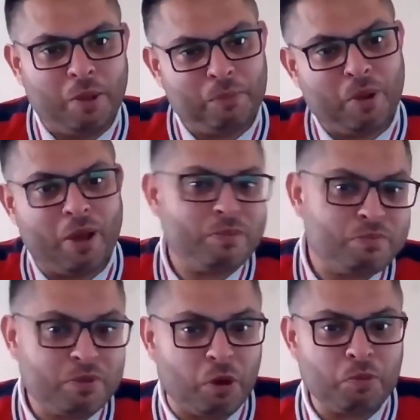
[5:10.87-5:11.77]
But
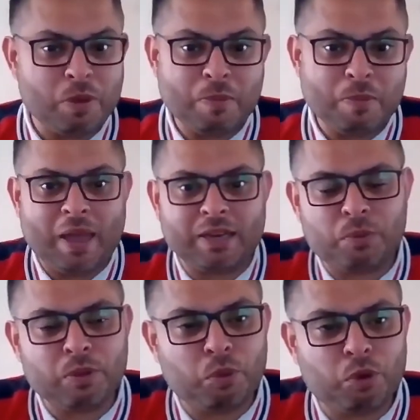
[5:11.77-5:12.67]
we may end up
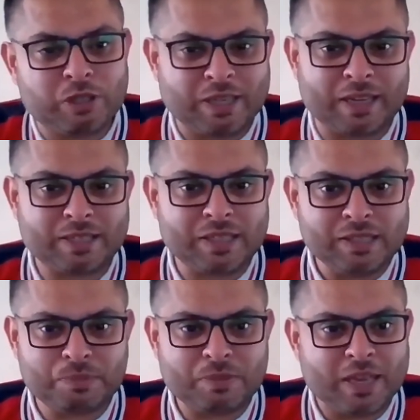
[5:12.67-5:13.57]
with water
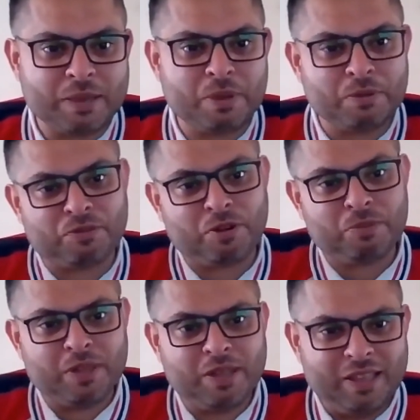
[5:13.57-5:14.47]
taxis taking people from
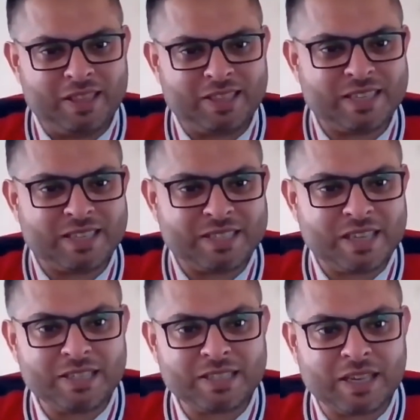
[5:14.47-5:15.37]
the city
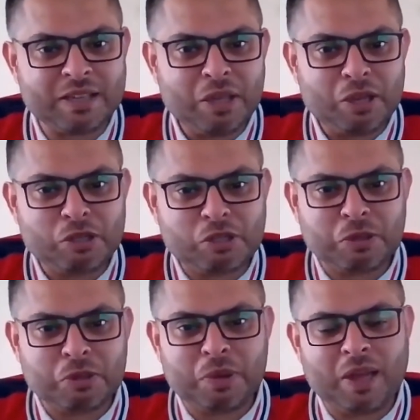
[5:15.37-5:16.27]
centre
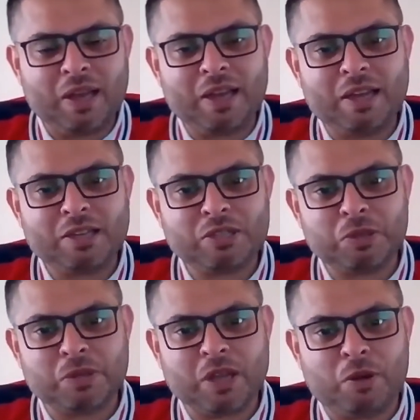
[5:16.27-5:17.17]
to
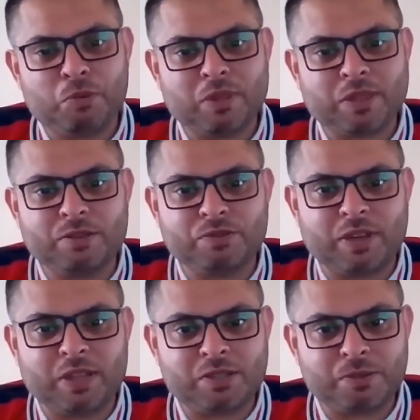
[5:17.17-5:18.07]
the Commonwealth Games
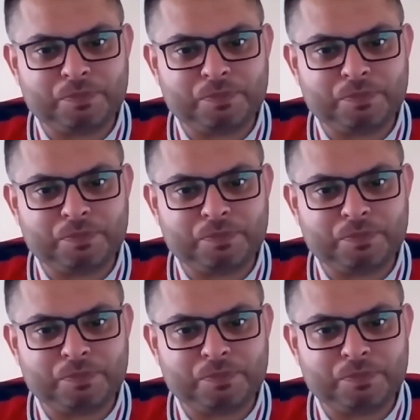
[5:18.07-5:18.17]
Village.